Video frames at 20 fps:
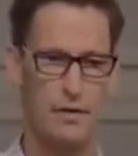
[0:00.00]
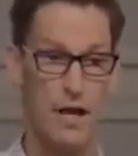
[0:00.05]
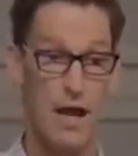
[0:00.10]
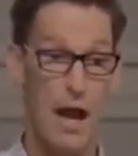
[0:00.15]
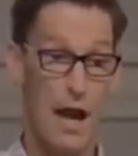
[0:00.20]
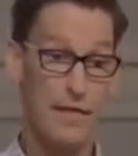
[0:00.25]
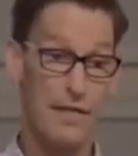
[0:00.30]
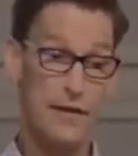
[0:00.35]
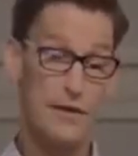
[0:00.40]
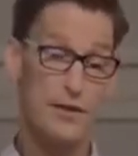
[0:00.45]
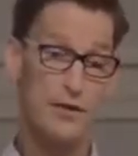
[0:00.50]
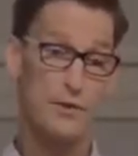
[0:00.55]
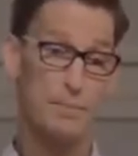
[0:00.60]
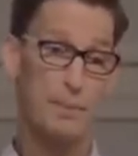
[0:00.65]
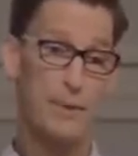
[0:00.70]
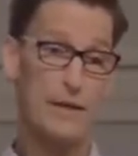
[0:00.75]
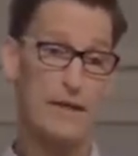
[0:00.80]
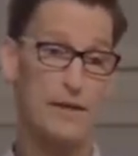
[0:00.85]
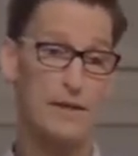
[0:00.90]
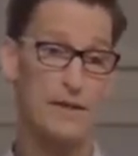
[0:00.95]
And then you
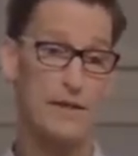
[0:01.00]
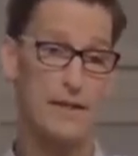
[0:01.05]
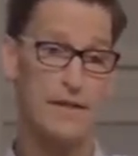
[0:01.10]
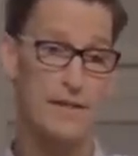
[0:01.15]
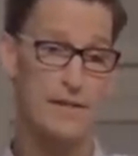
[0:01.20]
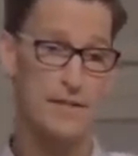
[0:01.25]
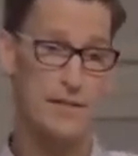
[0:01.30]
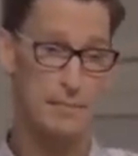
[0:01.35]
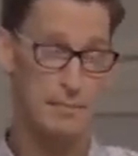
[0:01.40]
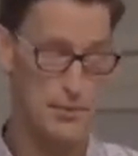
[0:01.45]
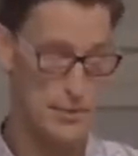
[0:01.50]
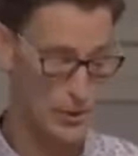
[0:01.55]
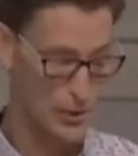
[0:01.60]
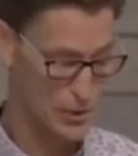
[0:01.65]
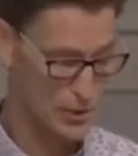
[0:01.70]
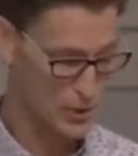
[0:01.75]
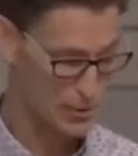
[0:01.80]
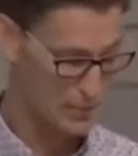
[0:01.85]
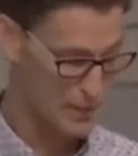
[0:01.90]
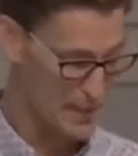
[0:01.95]
sprinkle in some
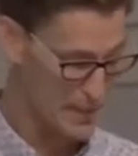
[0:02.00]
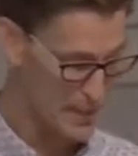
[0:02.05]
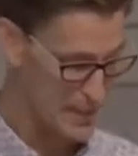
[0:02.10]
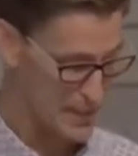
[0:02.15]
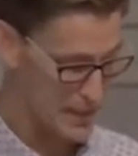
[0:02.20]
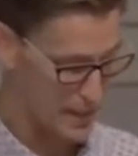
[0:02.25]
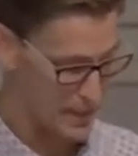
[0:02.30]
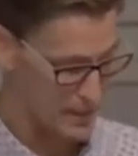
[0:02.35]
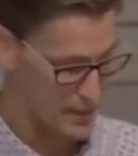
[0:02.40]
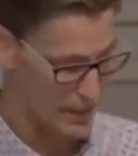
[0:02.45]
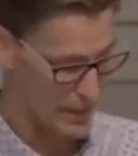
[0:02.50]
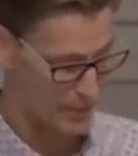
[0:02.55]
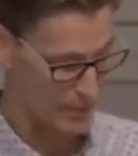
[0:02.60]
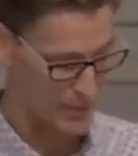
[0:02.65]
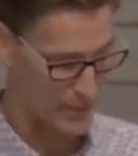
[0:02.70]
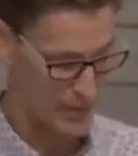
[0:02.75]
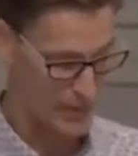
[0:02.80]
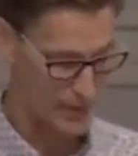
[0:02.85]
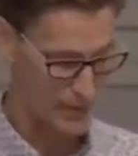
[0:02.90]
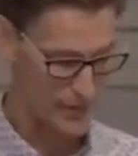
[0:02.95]
social media on top of
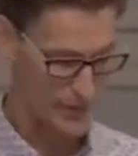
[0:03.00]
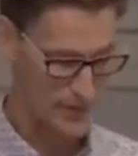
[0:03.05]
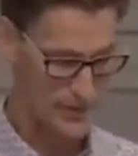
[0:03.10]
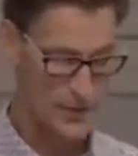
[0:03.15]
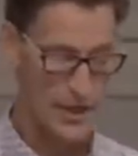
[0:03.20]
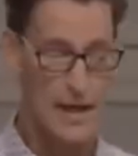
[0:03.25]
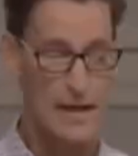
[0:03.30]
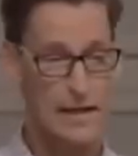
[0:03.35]
all this.